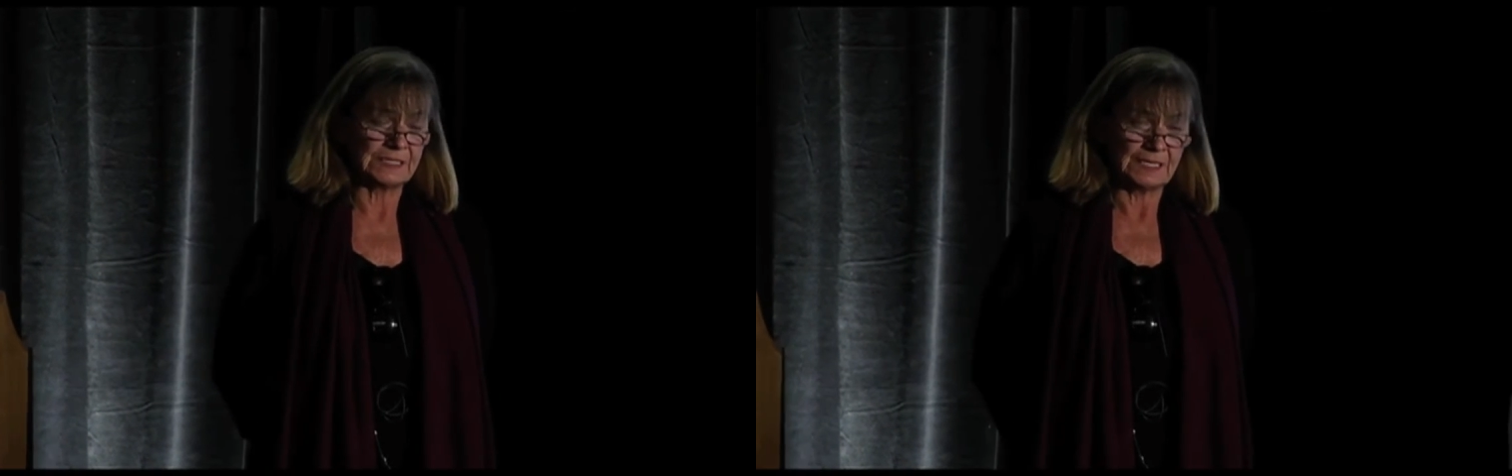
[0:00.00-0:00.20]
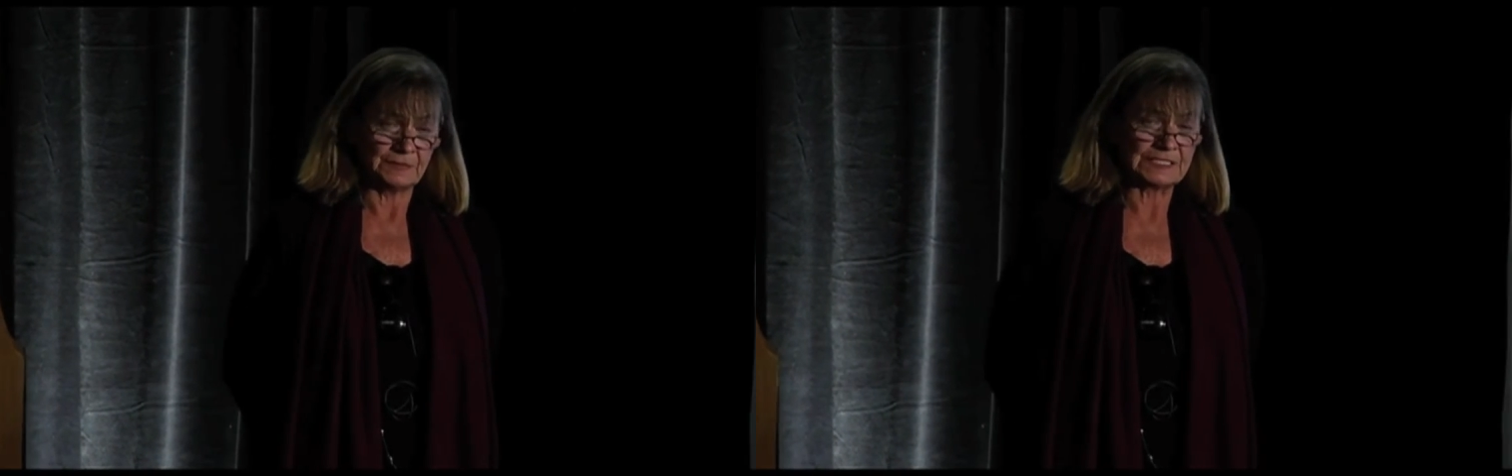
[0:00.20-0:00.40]

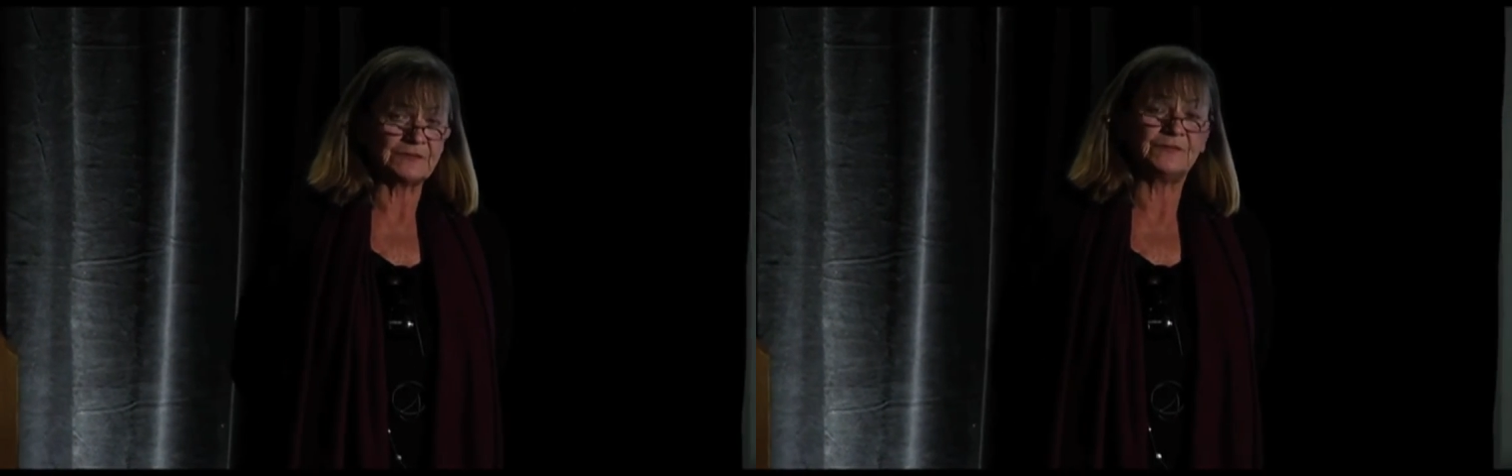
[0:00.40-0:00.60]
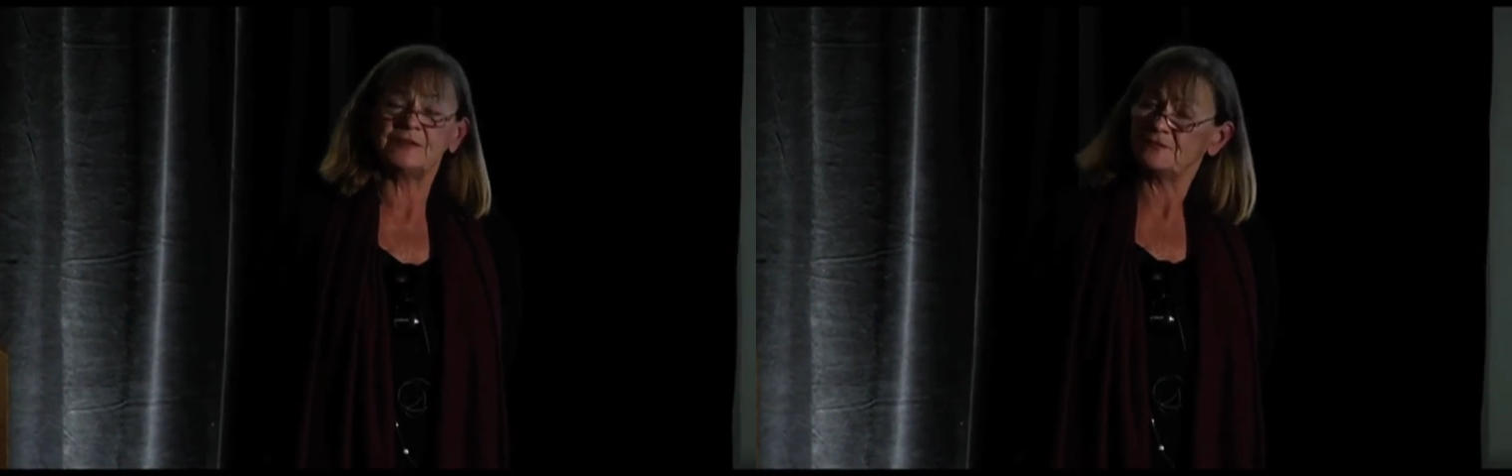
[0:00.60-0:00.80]
He
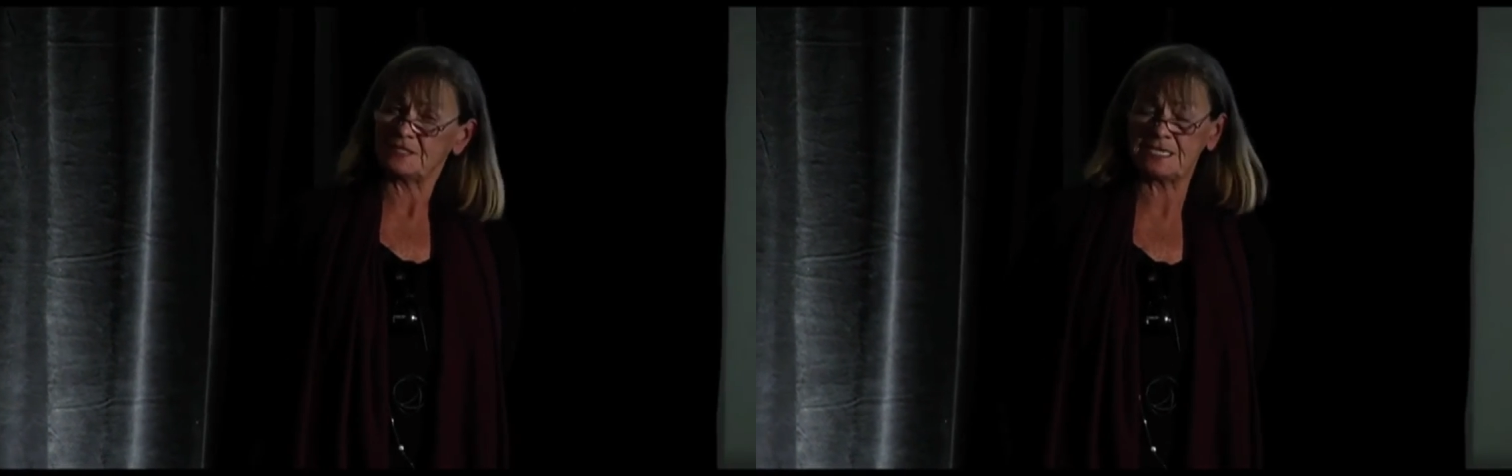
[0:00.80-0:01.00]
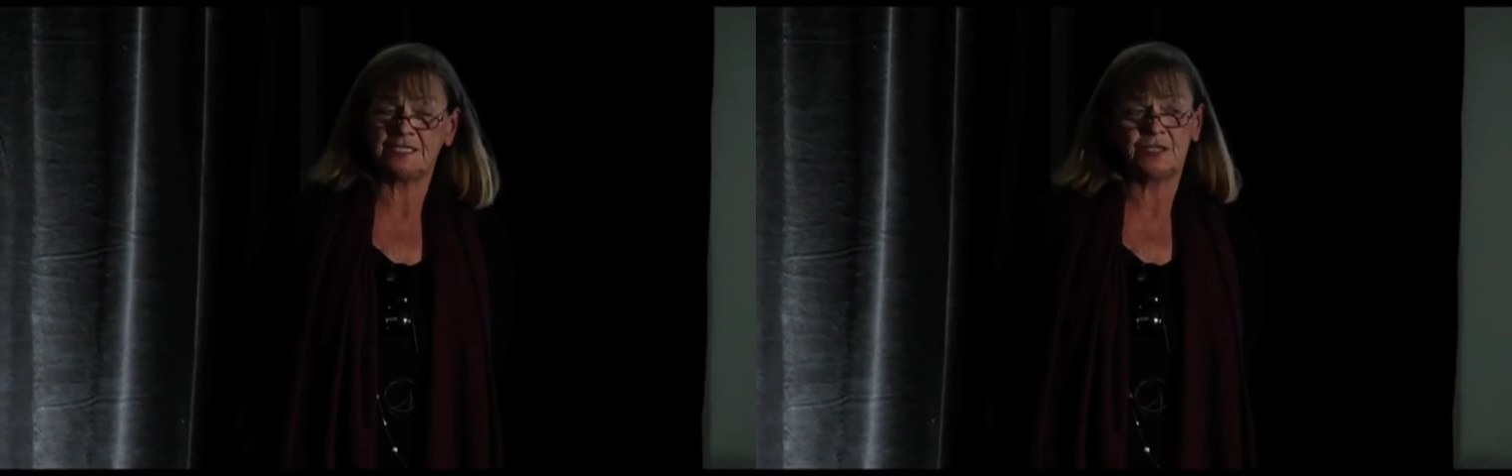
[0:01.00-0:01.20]
was
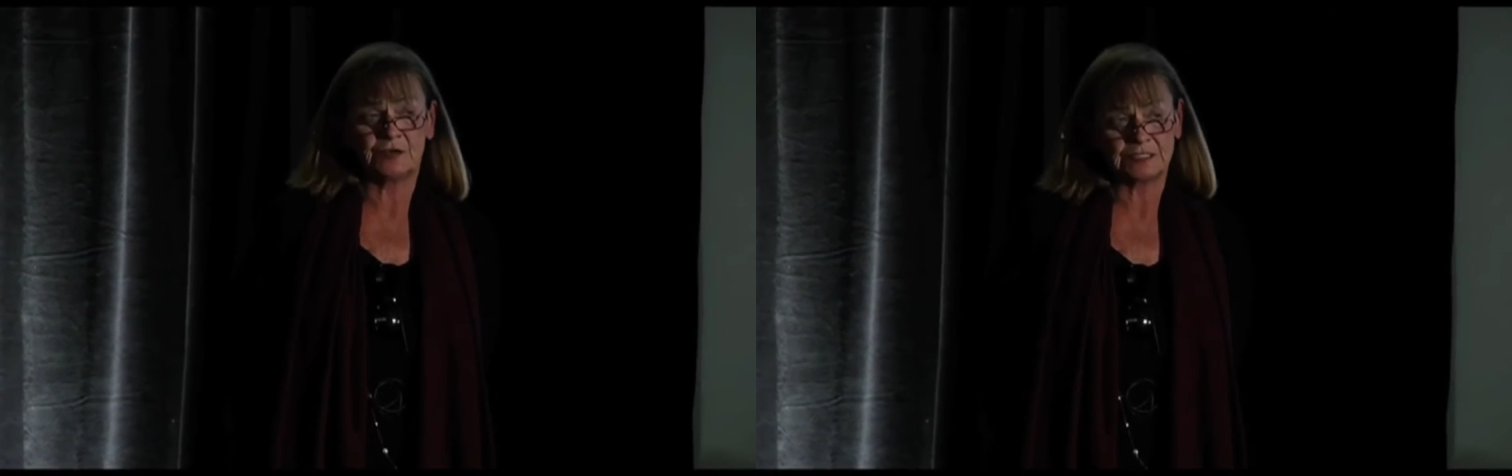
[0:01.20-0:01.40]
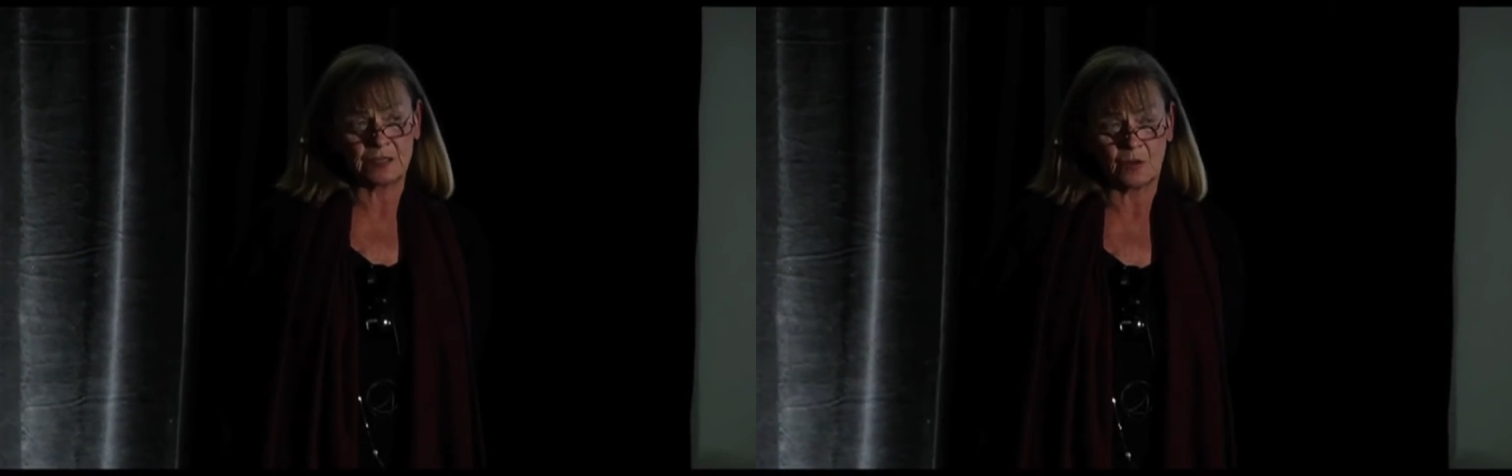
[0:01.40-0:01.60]
15
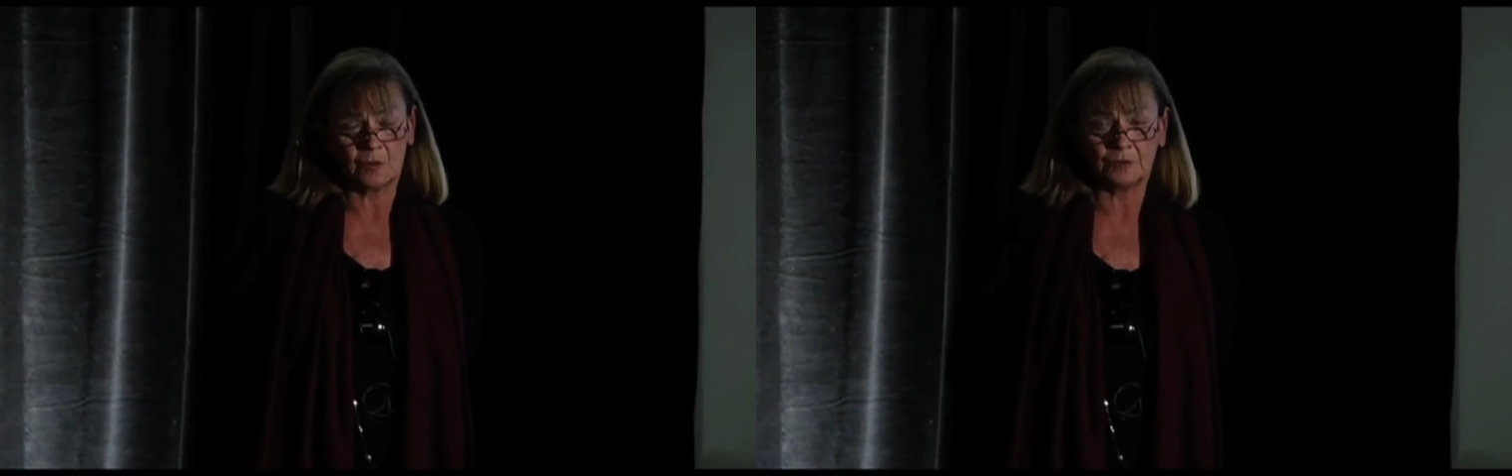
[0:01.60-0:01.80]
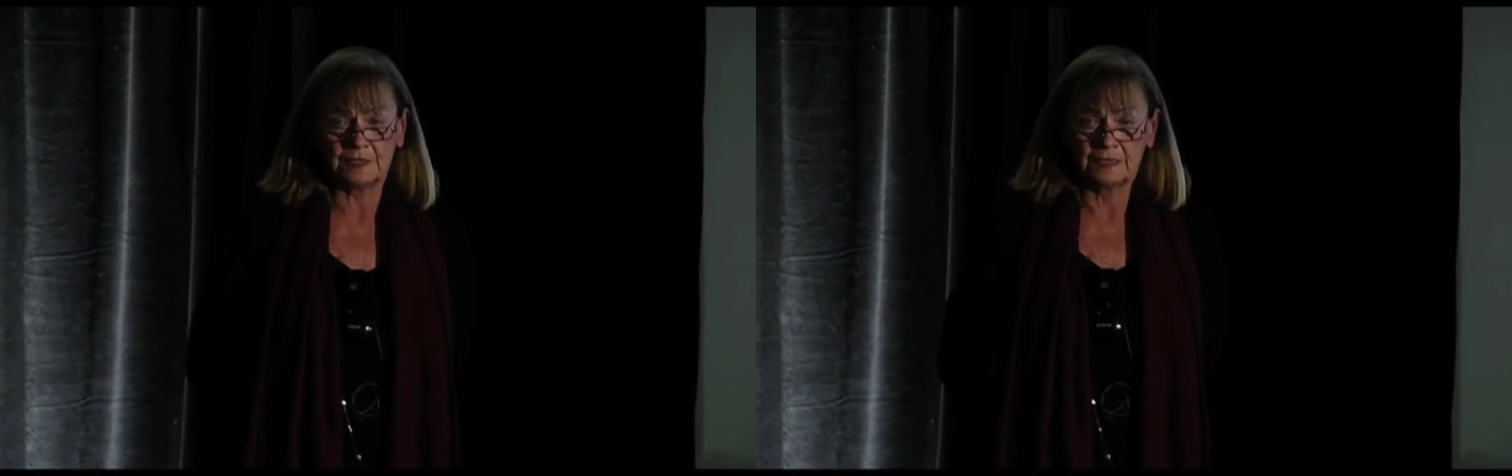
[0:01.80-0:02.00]
years old.